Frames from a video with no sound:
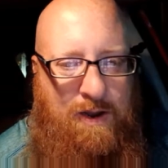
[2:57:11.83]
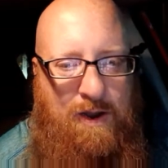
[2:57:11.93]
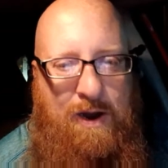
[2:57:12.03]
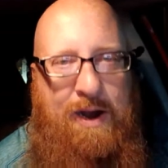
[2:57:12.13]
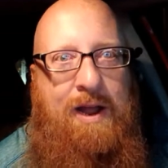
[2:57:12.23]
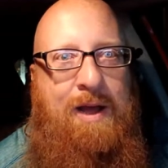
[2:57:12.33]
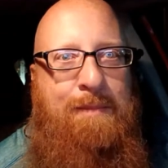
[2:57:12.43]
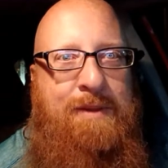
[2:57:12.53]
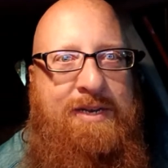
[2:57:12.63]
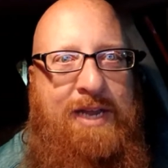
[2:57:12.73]
All right,
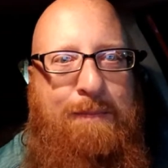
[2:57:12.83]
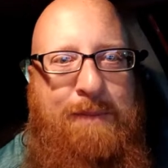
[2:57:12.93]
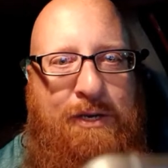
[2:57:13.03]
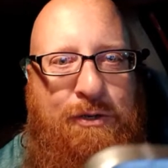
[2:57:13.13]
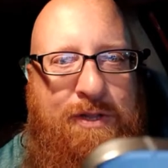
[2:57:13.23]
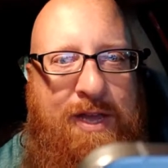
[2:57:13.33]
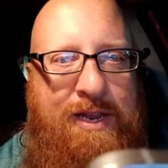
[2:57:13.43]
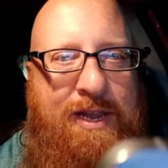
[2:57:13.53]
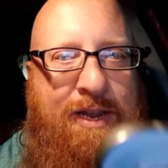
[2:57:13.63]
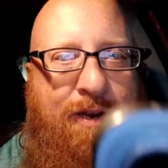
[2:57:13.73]
I'm gonna take a picture of that
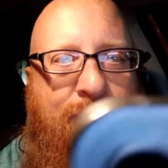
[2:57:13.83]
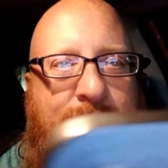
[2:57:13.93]
Jaeger and